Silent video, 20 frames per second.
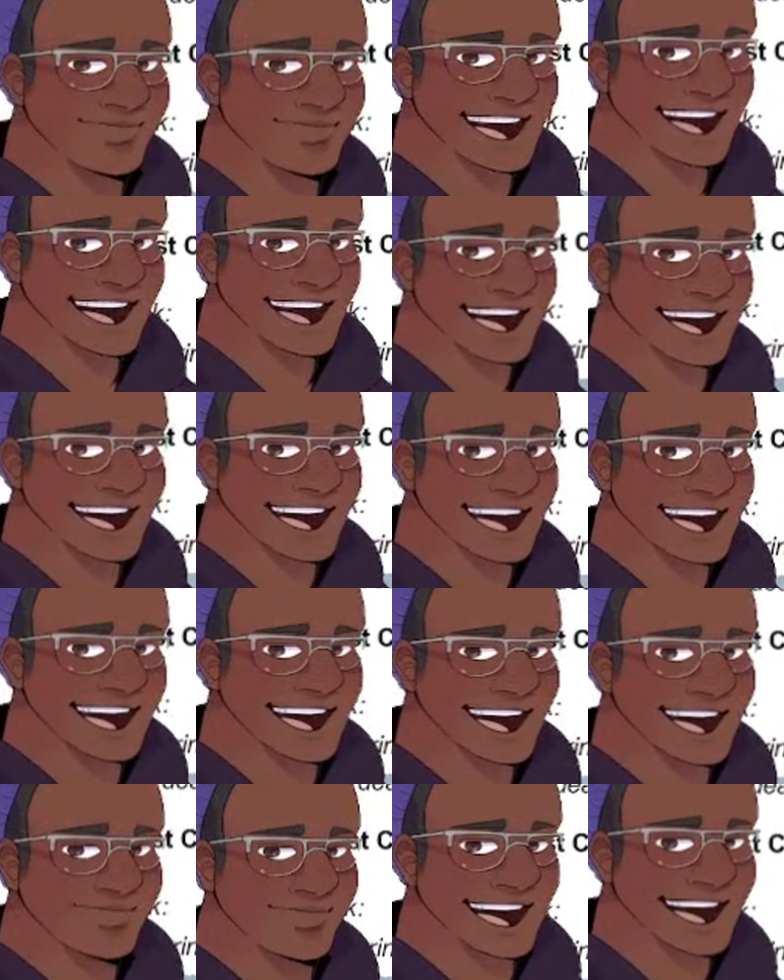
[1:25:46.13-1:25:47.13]
they
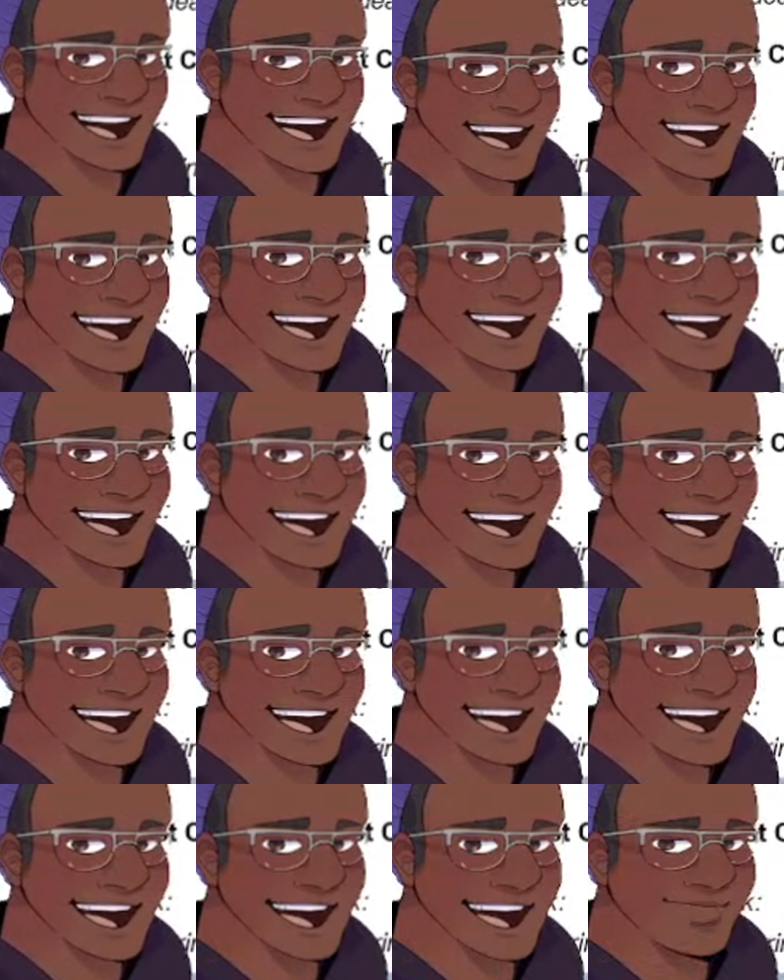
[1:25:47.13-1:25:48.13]
want those
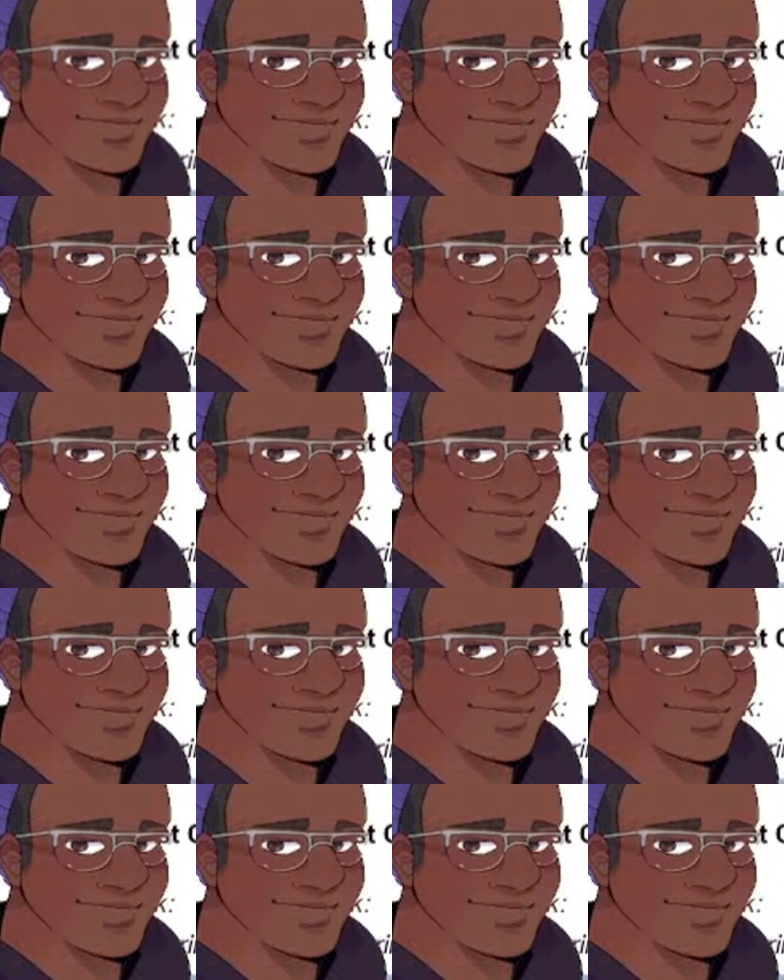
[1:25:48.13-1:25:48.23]
rights